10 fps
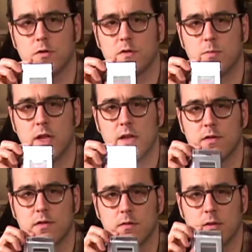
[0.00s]

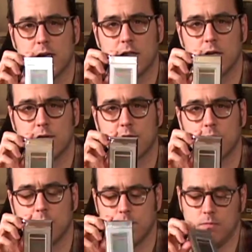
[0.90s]
displays like this
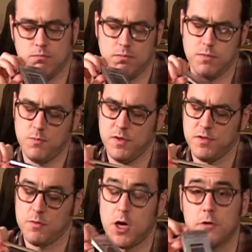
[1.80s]

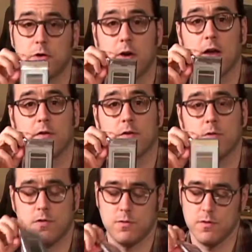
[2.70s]
with color graphics, which
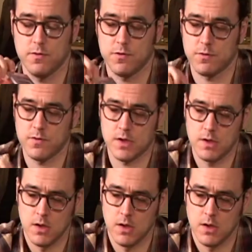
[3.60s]
is sort of interesting,